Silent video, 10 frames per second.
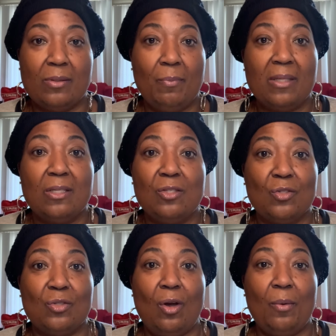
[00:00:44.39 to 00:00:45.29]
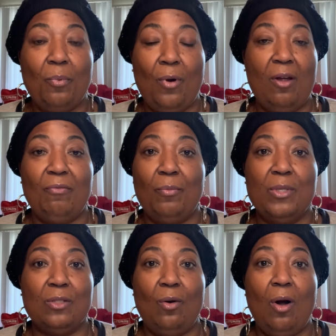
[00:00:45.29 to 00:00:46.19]
My teacher started praying for me
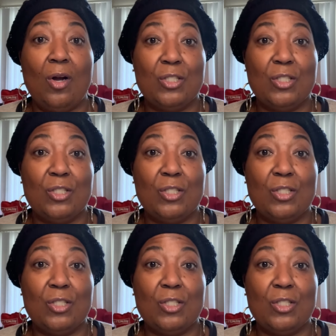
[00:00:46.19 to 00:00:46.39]
so hard,